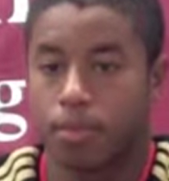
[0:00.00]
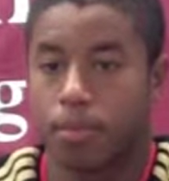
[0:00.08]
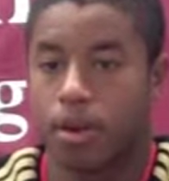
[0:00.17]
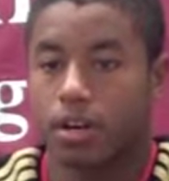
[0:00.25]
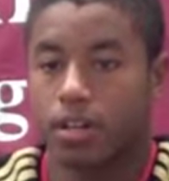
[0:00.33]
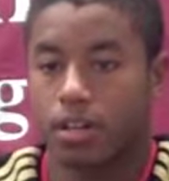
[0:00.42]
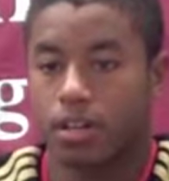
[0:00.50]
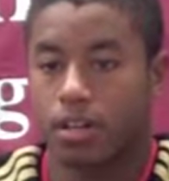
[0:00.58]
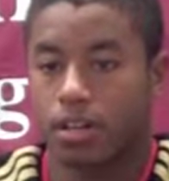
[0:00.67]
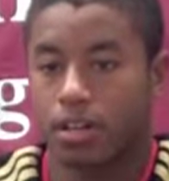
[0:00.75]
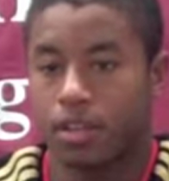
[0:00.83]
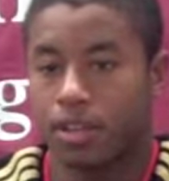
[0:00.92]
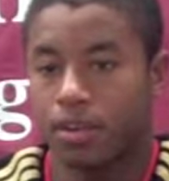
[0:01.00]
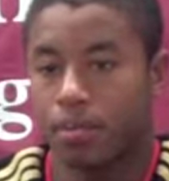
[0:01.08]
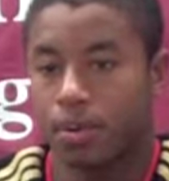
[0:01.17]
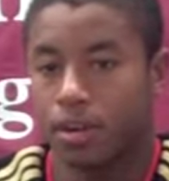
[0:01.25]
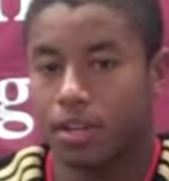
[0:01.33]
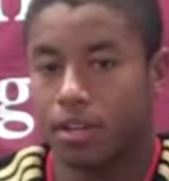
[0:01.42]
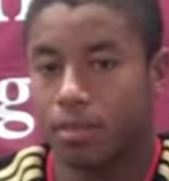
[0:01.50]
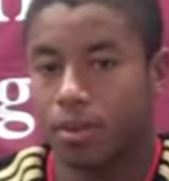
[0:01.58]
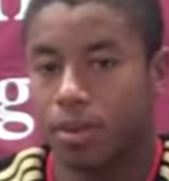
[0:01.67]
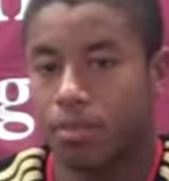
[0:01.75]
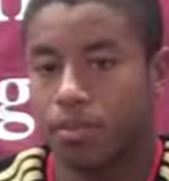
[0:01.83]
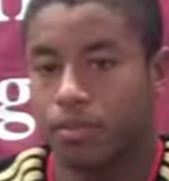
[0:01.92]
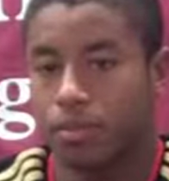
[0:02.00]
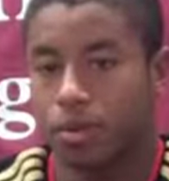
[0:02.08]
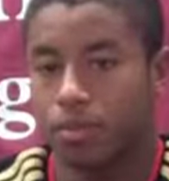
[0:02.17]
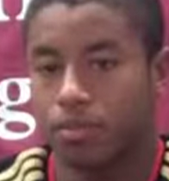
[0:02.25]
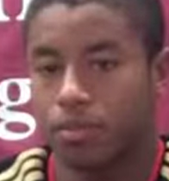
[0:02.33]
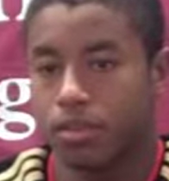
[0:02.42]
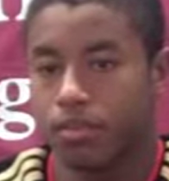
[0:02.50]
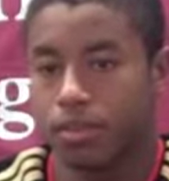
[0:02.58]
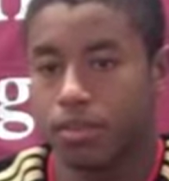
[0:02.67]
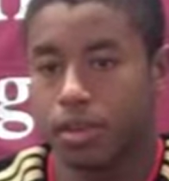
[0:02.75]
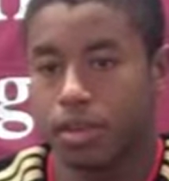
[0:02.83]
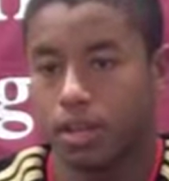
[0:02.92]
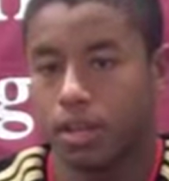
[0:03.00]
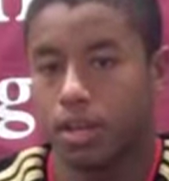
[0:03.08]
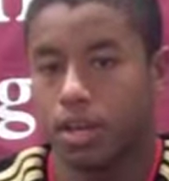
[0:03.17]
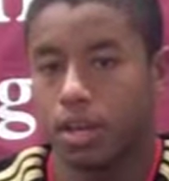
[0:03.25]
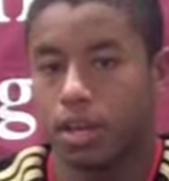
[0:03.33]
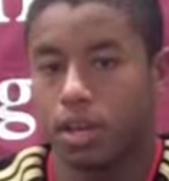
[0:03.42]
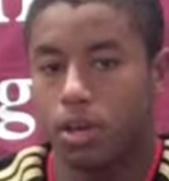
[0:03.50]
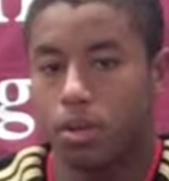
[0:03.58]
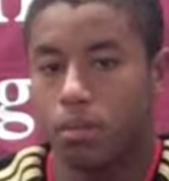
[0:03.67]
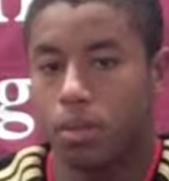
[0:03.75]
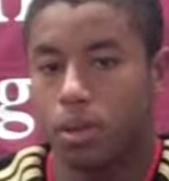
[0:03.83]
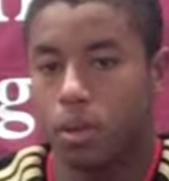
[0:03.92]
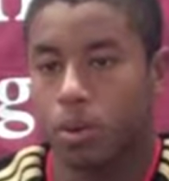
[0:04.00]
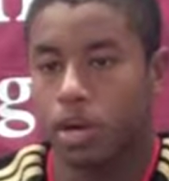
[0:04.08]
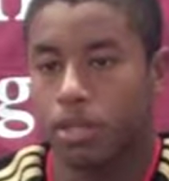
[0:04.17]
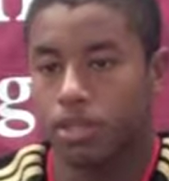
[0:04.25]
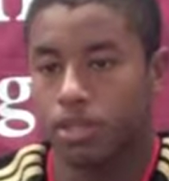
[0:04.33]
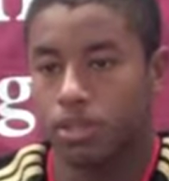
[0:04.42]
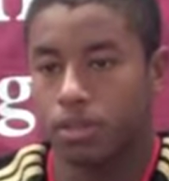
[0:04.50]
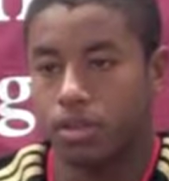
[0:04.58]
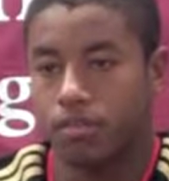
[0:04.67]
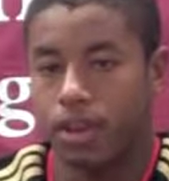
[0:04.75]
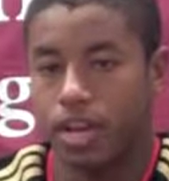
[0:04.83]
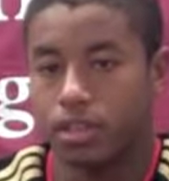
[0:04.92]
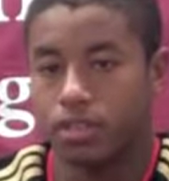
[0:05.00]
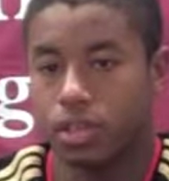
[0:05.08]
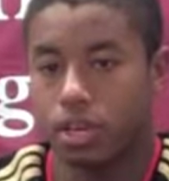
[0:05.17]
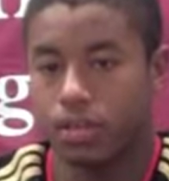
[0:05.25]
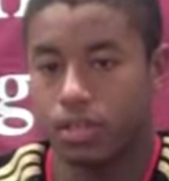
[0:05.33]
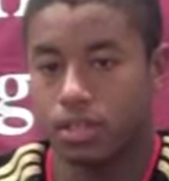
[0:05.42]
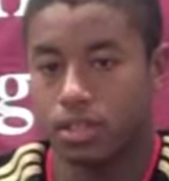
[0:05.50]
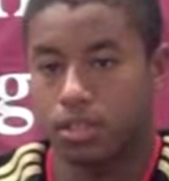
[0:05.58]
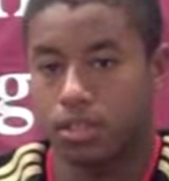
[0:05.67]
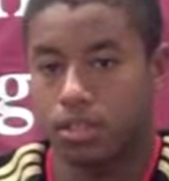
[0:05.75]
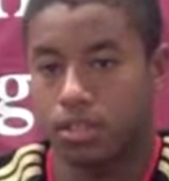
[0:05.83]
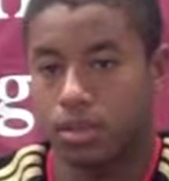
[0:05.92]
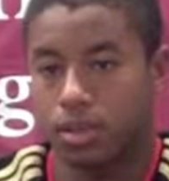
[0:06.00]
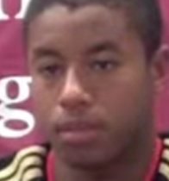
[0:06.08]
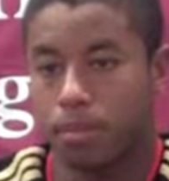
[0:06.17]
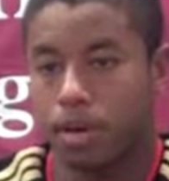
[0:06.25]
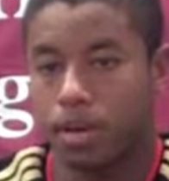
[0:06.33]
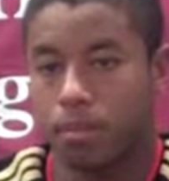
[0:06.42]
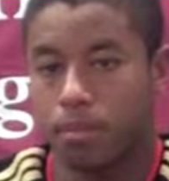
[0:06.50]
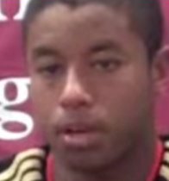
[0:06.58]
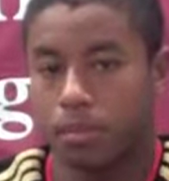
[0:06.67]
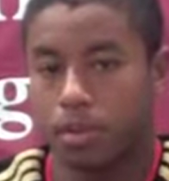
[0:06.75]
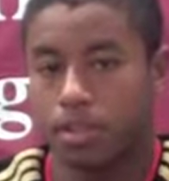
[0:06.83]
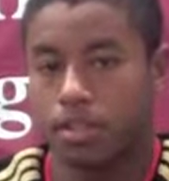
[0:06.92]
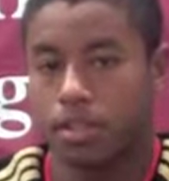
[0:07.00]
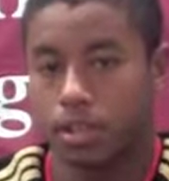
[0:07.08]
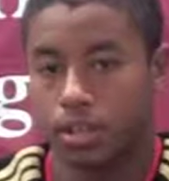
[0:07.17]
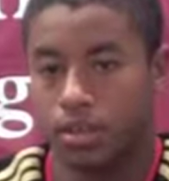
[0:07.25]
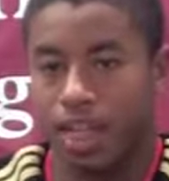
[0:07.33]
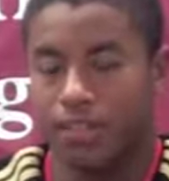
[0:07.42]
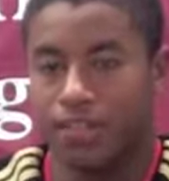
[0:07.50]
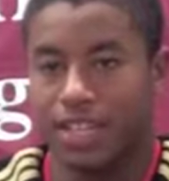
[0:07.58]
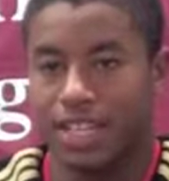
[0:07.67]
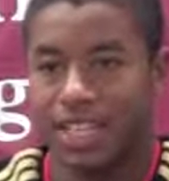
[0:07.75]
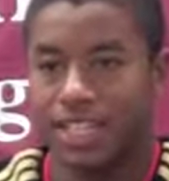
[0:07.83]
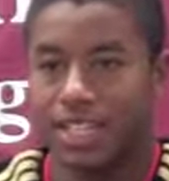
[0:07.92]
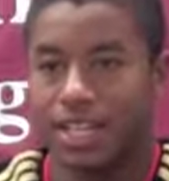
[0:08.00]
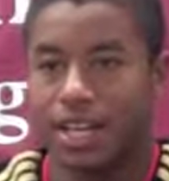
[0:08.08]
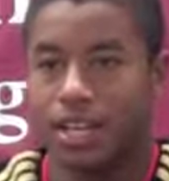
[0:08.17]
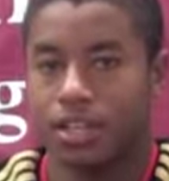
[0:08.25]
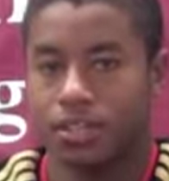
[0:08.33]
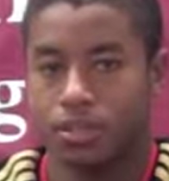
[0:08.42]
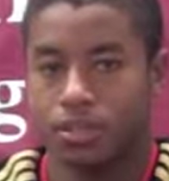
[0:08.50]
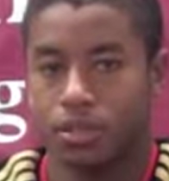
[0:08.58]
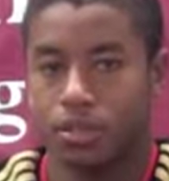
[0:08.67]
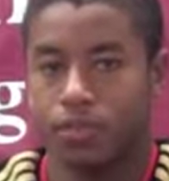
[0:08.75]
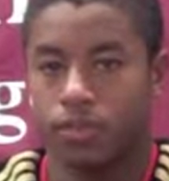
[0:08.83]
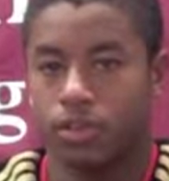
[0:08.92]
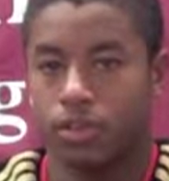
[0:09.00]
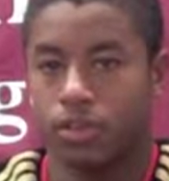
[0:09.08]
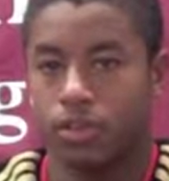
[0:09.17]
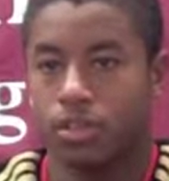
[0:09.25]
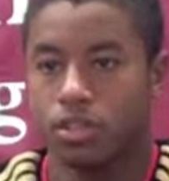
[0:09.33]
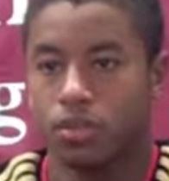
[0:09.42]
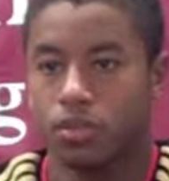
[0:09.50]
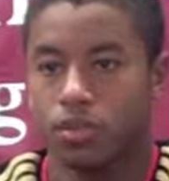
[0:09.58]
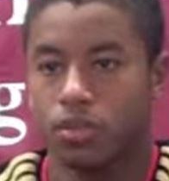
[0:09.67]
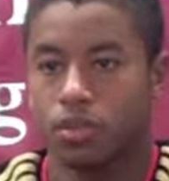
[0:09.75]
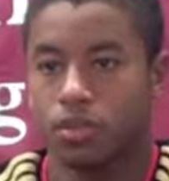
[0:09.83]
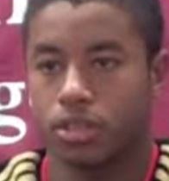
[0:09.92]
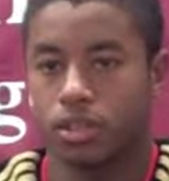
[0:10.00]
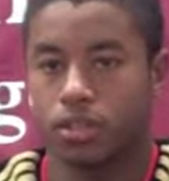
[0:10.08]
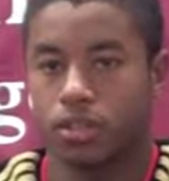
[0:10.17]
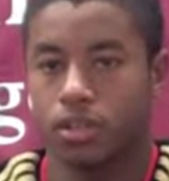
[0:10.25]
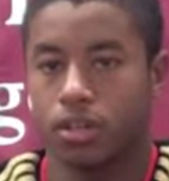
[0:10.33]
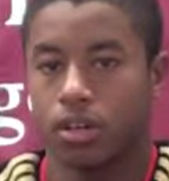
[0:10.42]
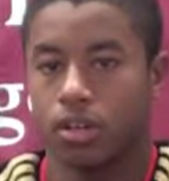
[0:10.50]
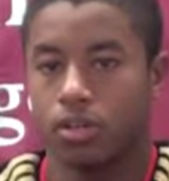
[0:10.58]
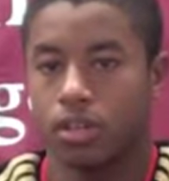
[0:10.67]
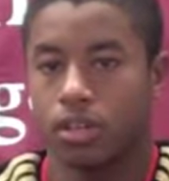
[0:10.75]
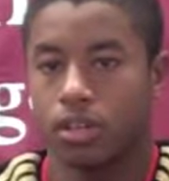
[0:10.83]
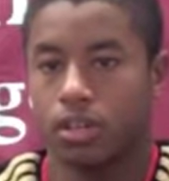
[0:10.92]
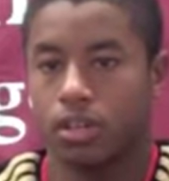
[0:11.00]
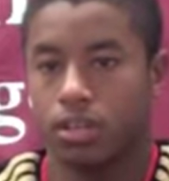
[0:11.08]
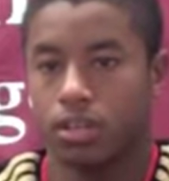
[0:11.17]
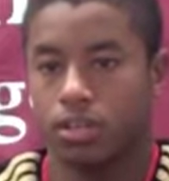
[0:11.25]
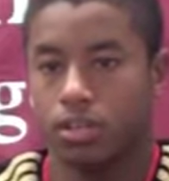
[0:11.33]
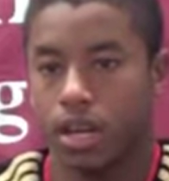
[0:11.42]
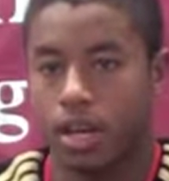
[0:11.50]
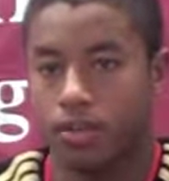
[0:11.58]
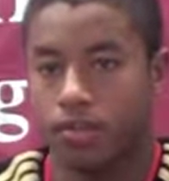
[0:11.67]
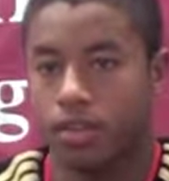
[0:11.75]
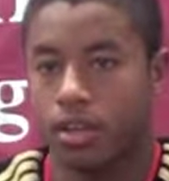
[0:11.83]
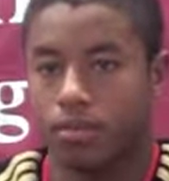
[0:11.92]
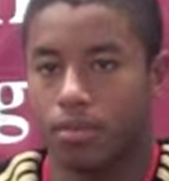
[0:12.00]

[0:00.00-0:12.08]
Parking. Get parking permit forms from Biggie. You will be required to show a valid driver's license to get parking permit sticker. The east lot is reserved for students with children only and staff.